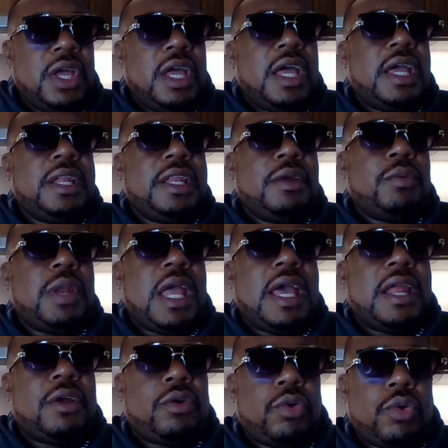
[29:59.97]
And then when they had
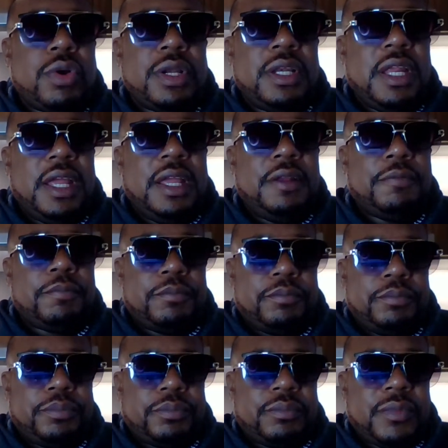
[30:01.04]
a court date
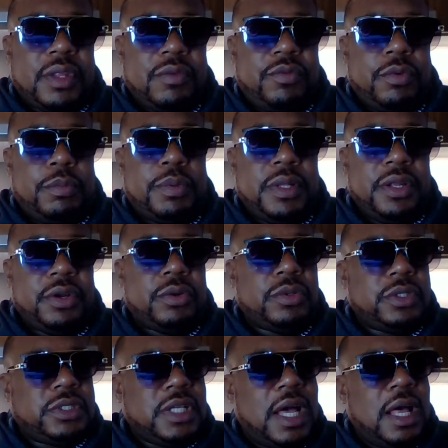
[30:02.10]
for political
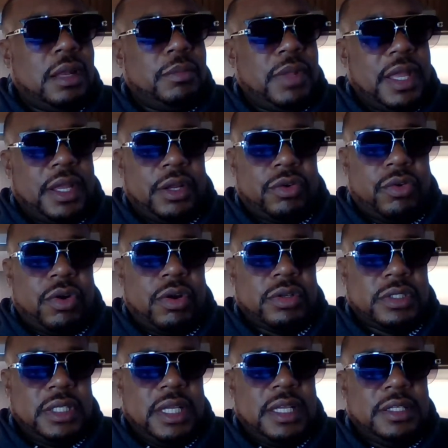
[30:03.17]
asylum, they could cross
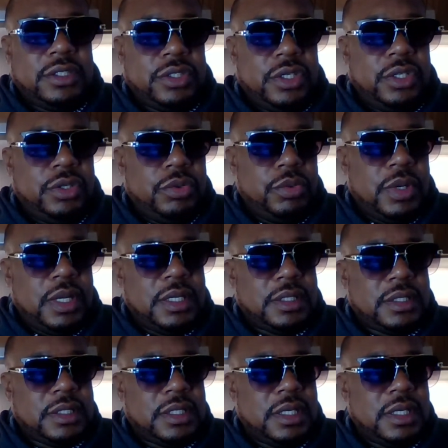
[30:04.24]
into the U.S.